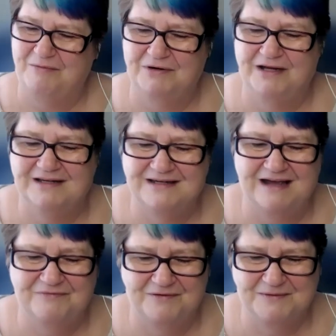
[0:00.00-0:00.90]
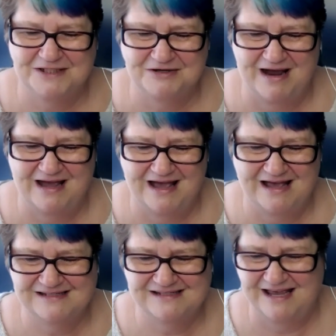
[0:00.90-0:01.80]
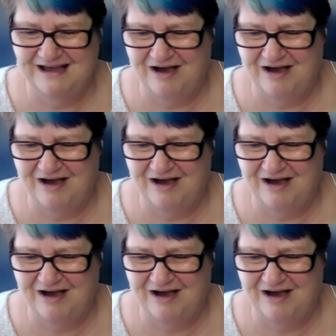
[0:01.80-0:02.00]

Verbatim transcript: a brilliant day from Australia. See you